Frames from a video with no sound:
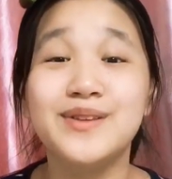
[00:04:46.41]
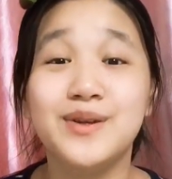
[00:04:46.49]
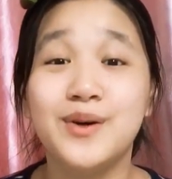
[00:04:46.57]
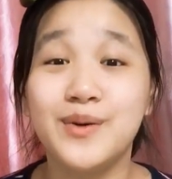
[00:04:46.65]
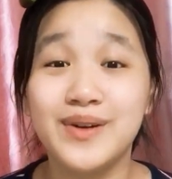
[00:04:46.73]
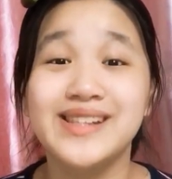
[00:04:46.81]

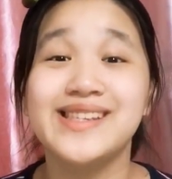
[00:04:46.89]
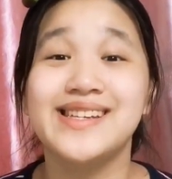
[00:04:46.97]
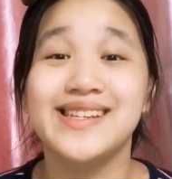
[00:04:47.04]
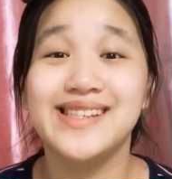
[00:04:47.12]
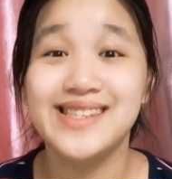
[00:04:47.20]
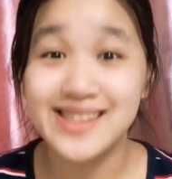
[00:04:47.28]
the
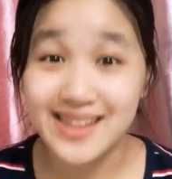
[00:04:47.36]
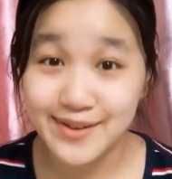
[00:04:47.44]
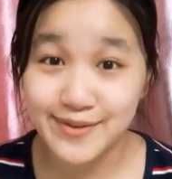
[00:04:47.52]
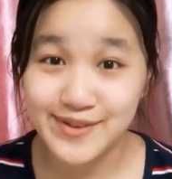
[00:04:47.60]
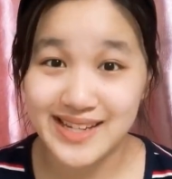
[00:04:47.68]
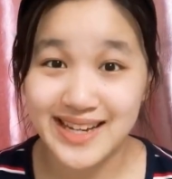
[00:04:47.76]
quarantine is
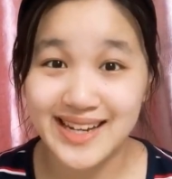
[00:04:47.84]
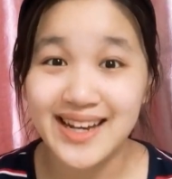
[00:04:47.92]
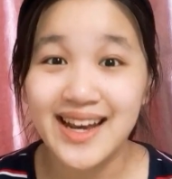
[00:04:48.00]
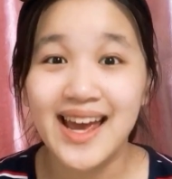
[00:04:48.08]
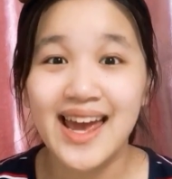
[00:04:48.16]
lifted.